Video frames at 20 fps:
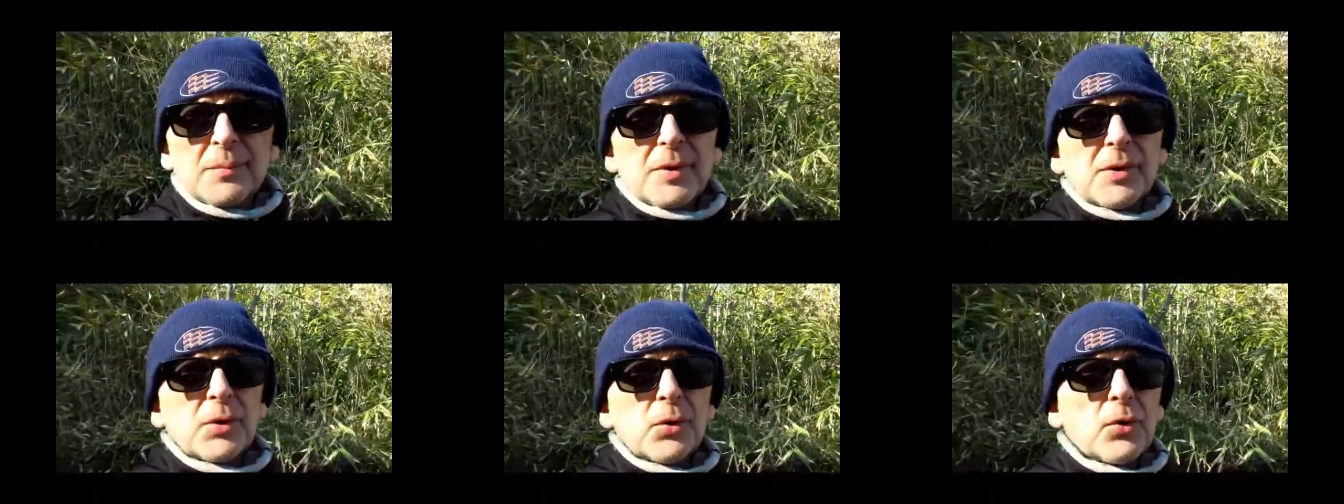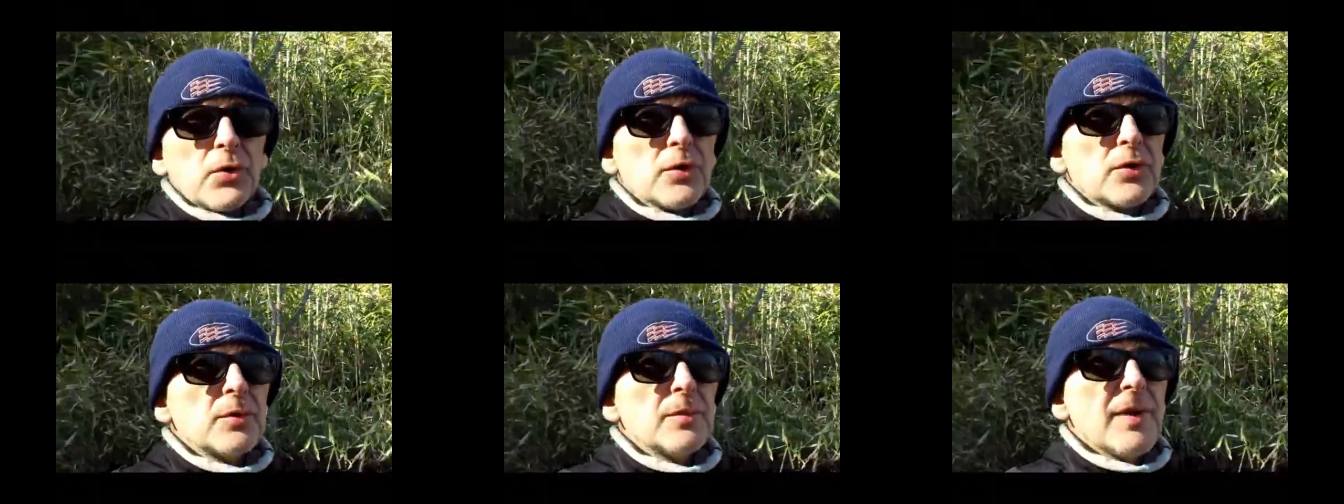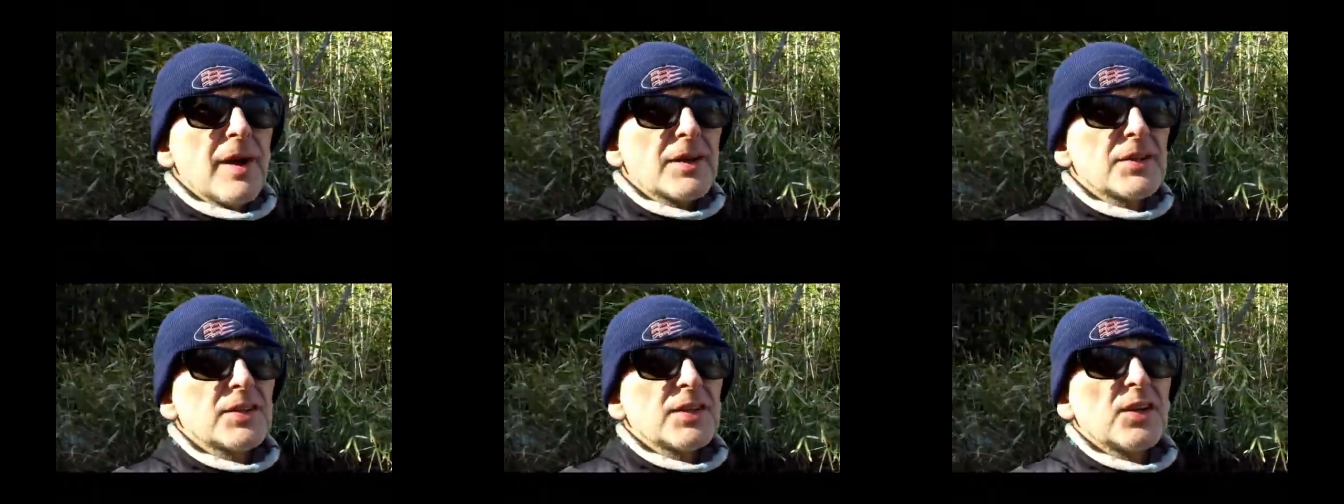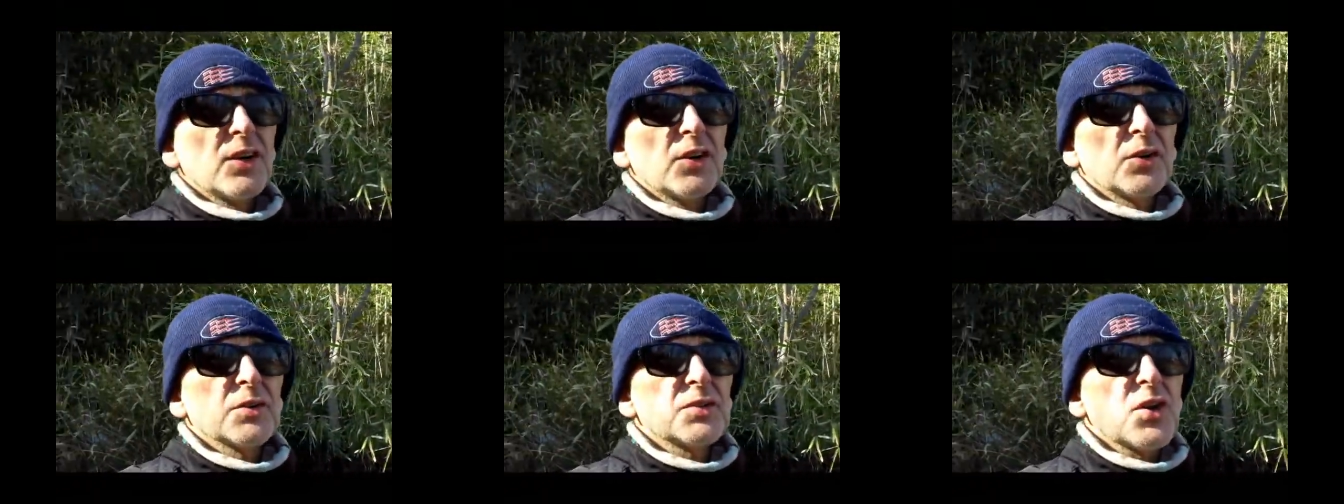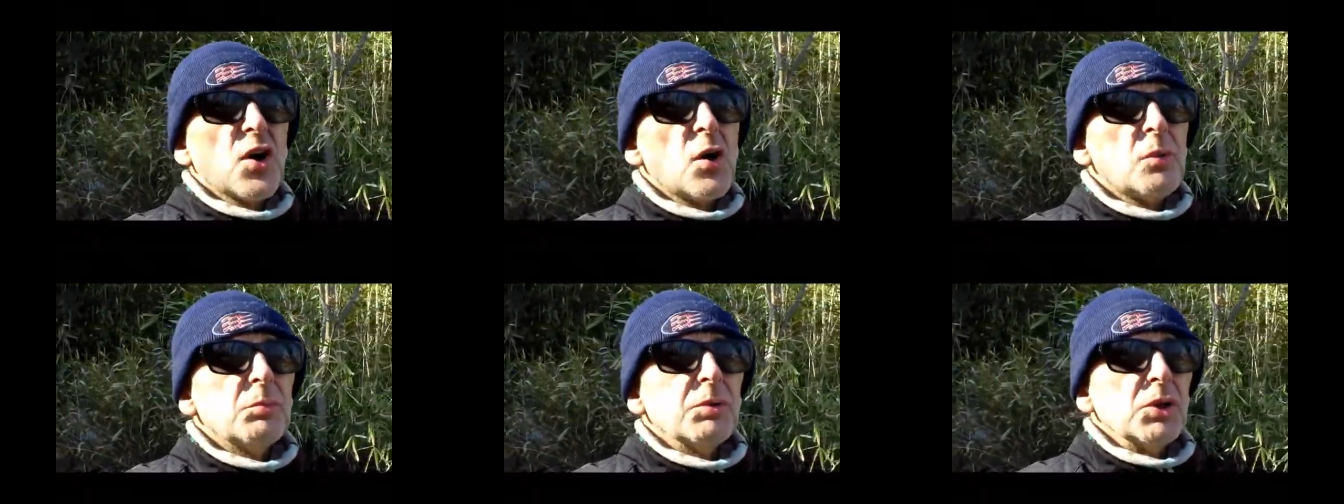But northern Mexico
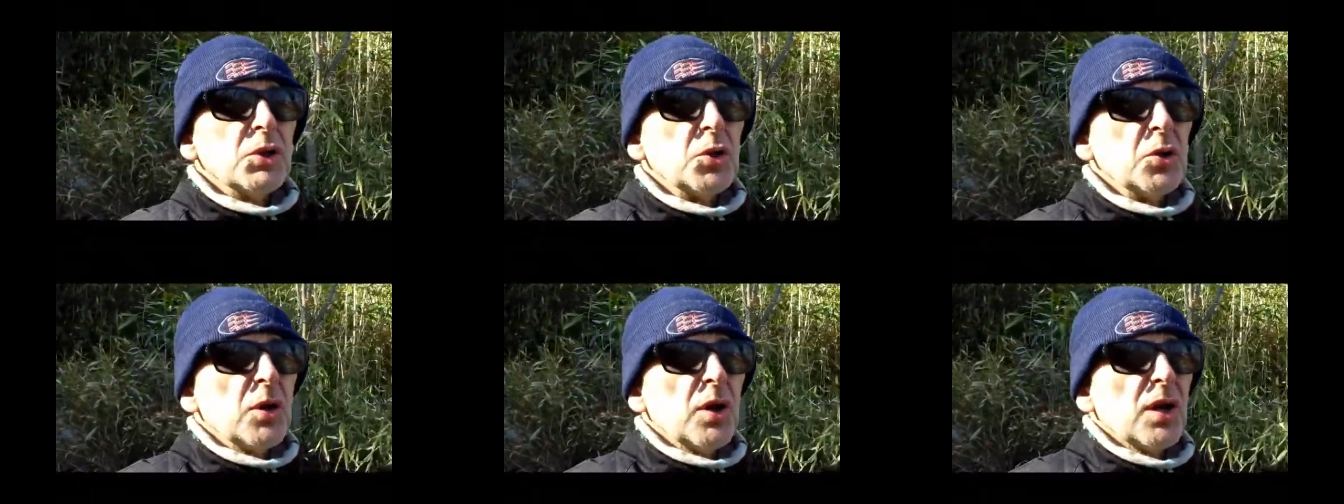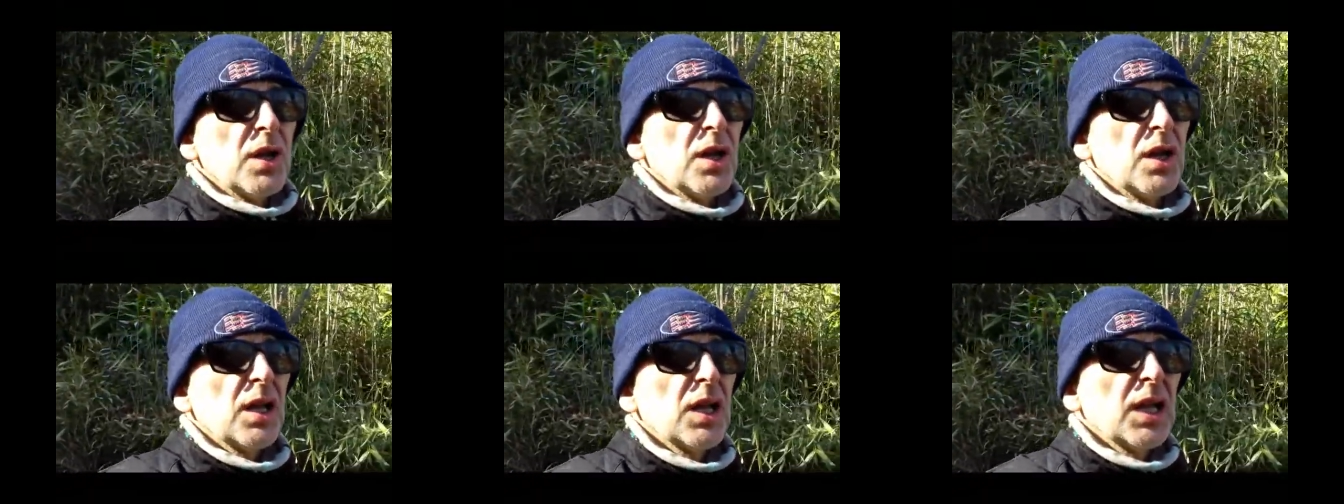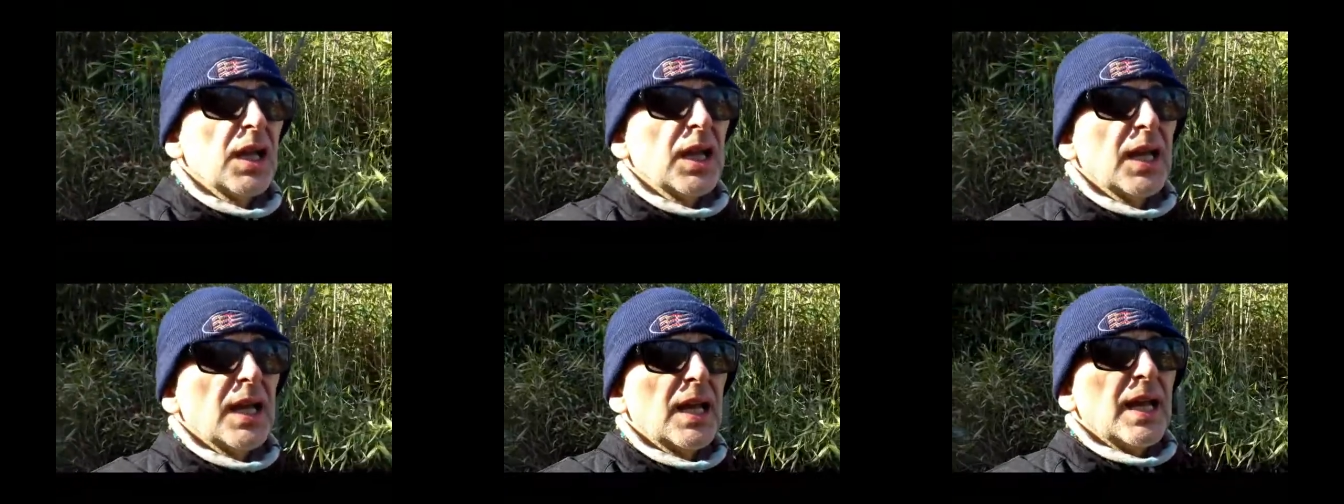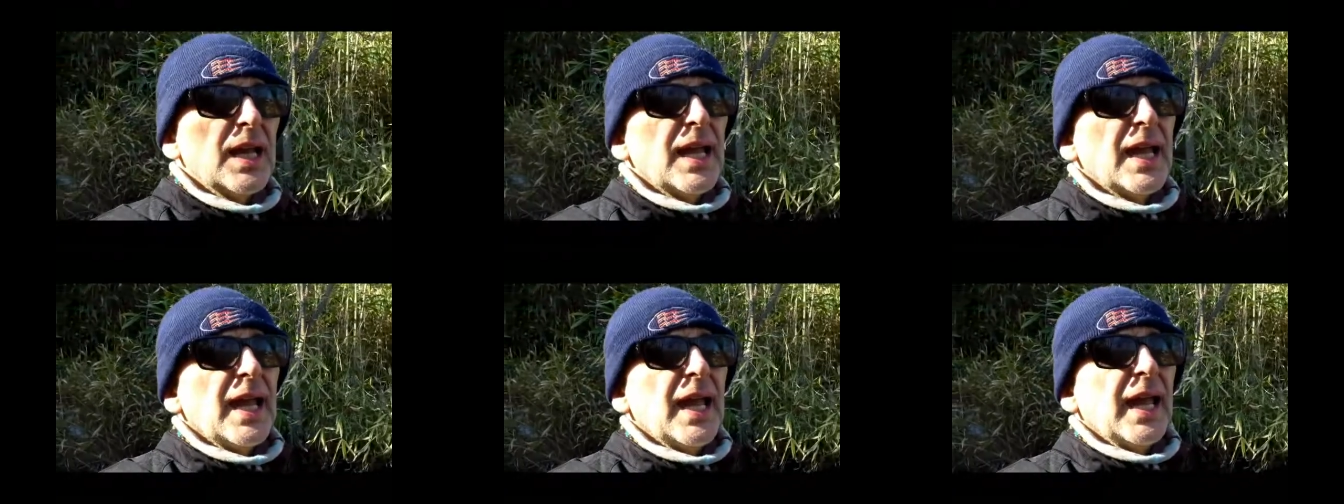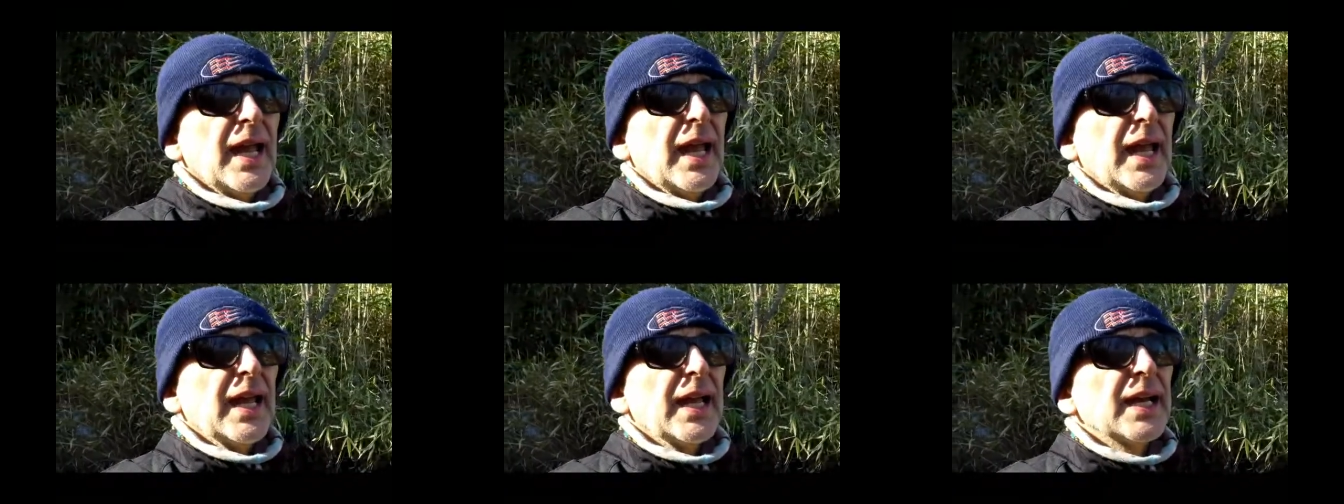is all blue,
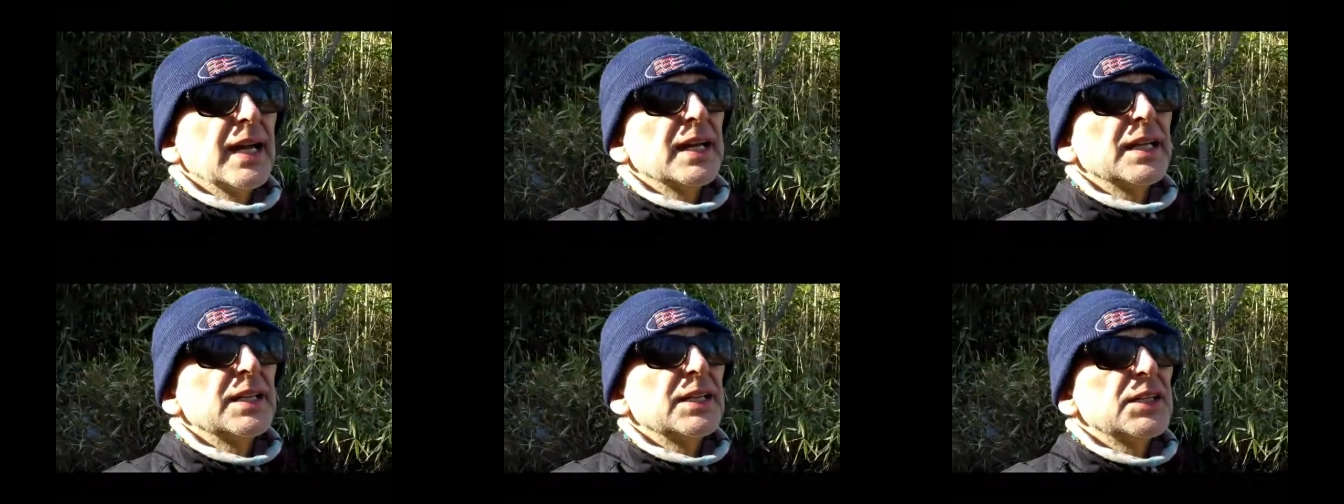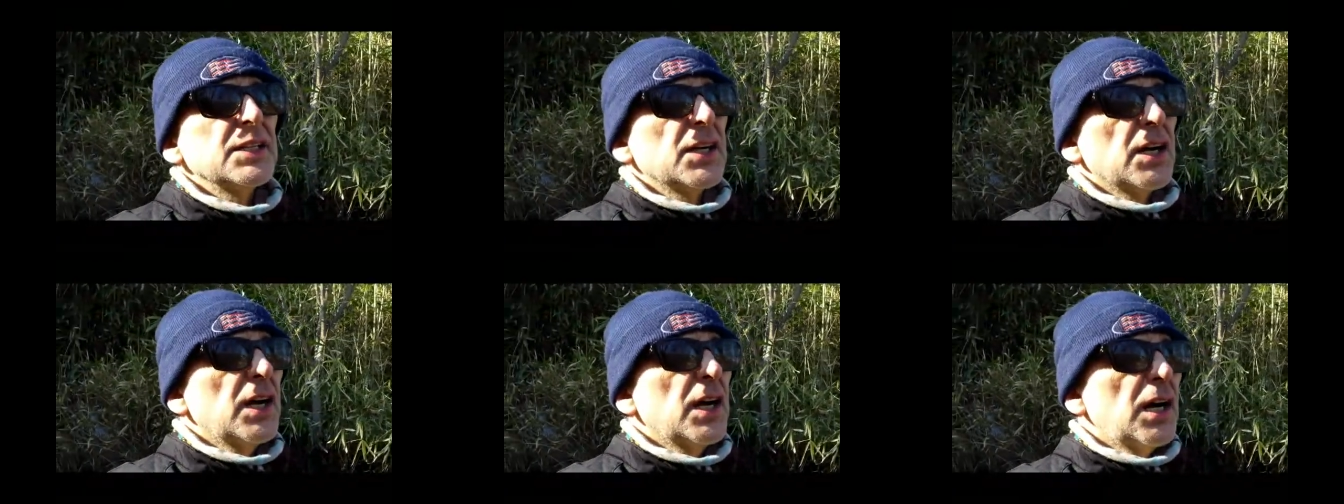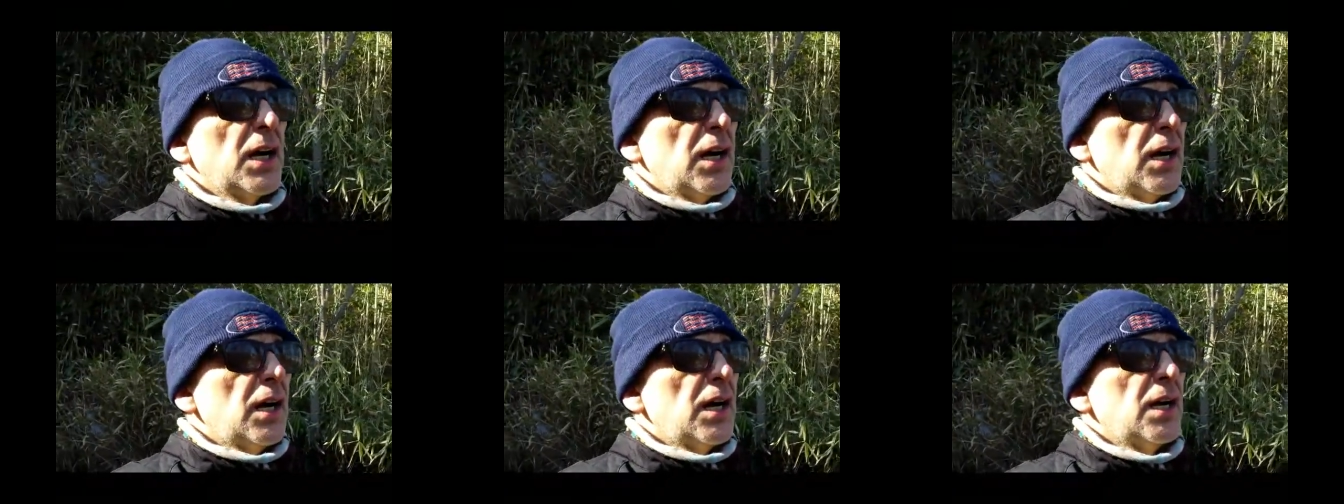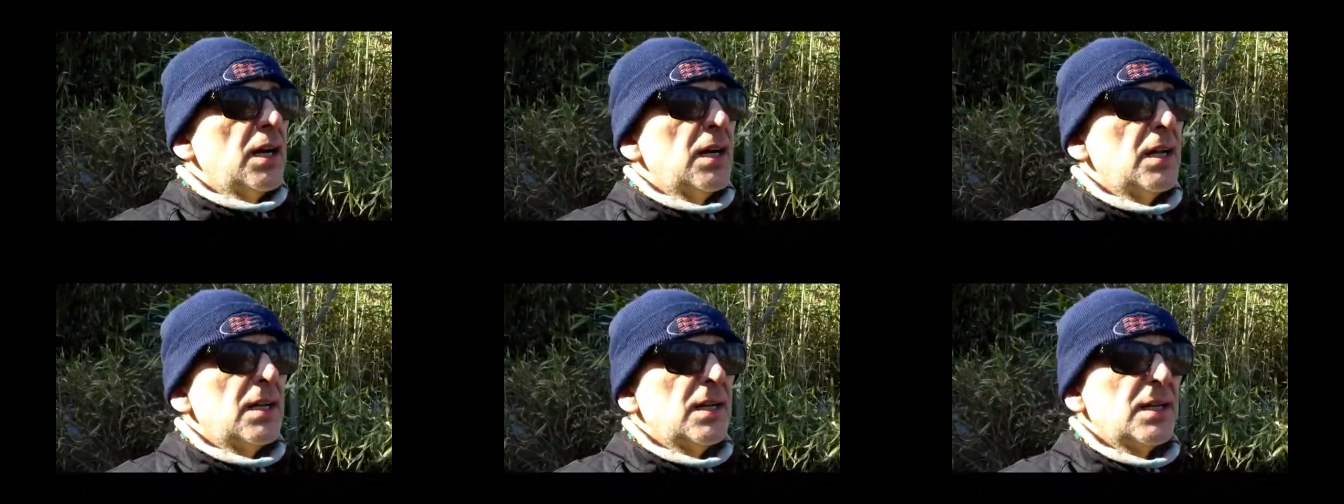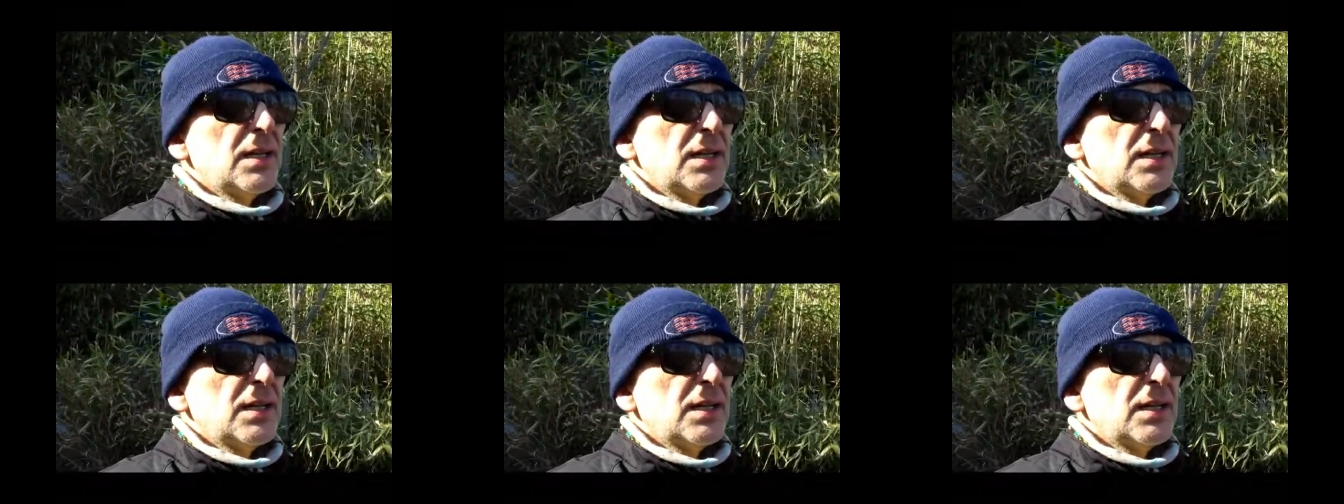and uh,